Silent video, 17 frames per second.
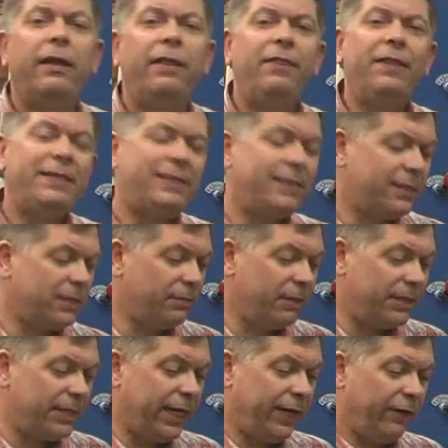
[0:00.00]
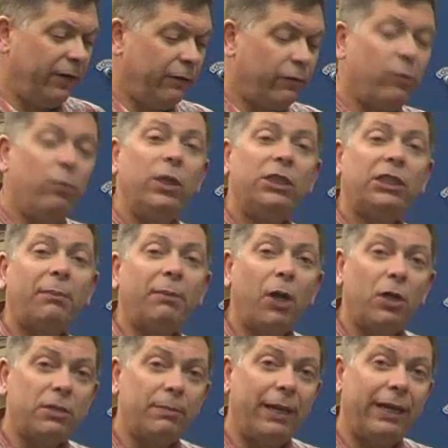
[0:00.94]
This is the material from which I'm
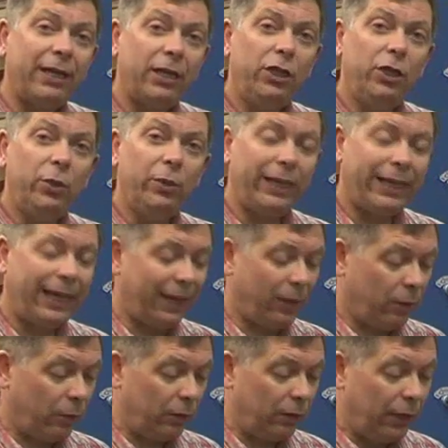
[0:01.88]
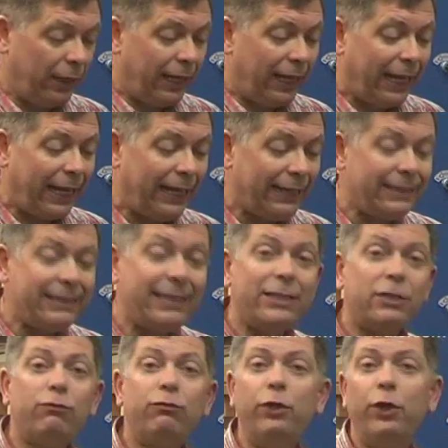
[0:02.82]
going to make a new cowl, and
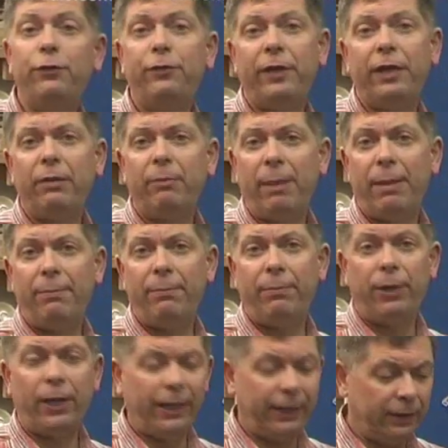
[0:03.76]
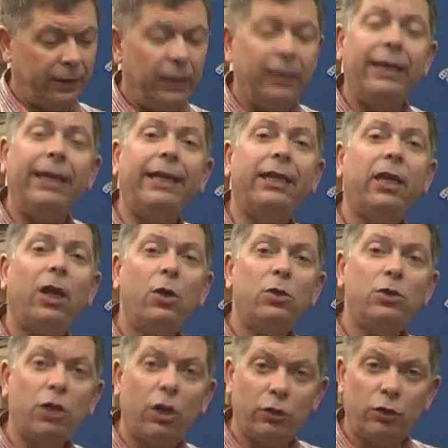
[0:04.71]
it's roofing membrane. It
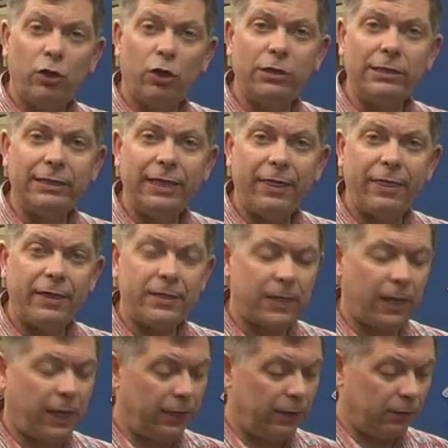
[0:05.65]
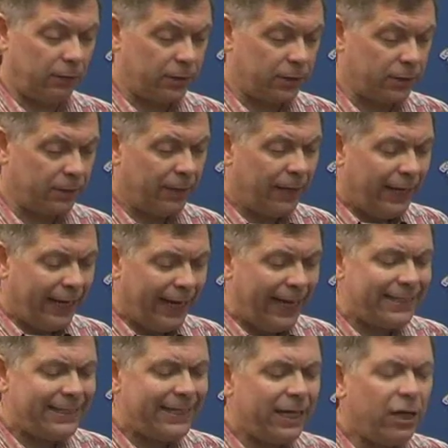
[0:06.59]
goes on underneath the tiles.
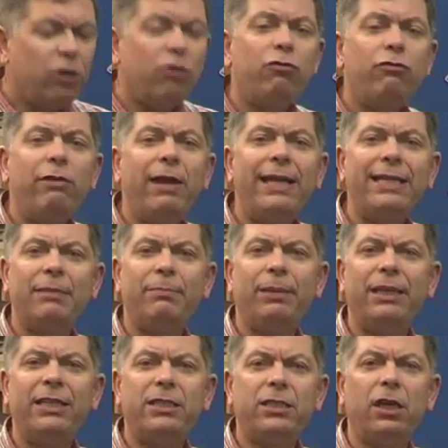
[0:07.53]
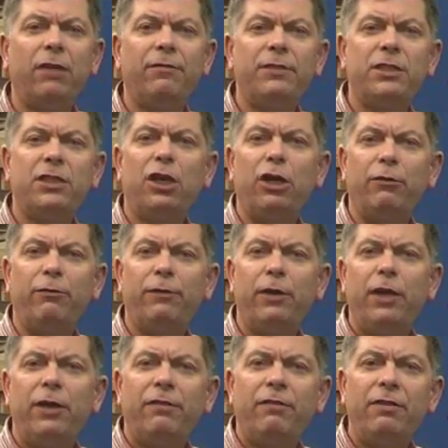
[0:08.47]
It's incredibly tough
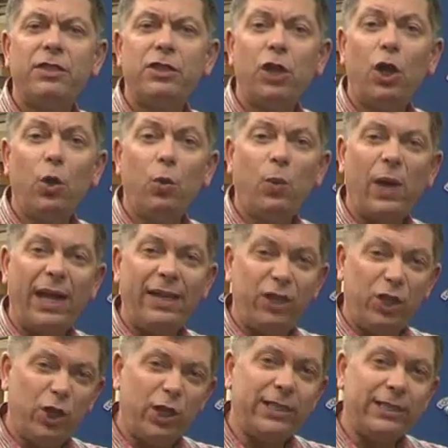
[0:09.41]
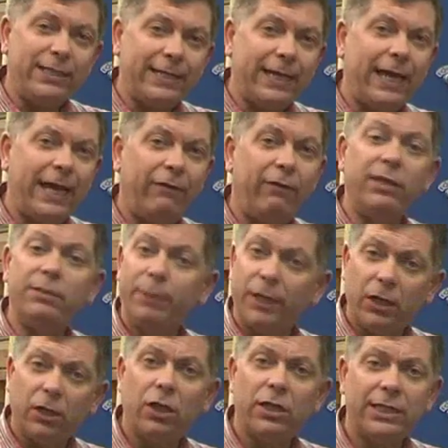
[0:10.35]
stuff. There's no way that you can tear it, but
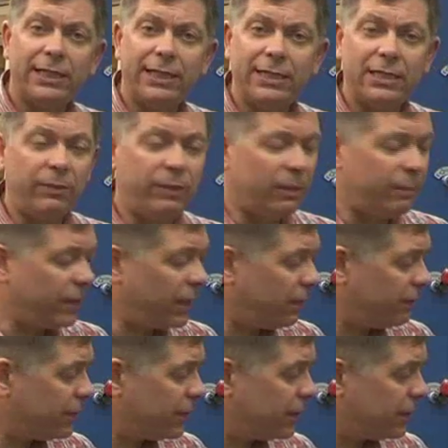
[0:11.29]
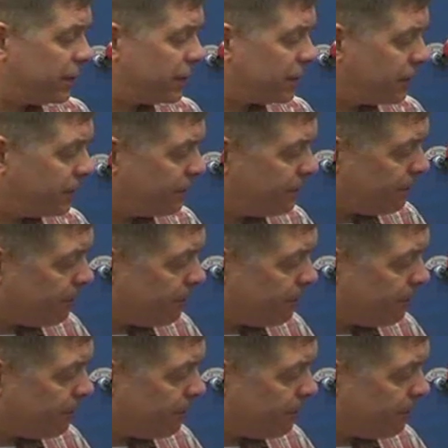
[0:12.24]
it cuts easily with a pair of scissors.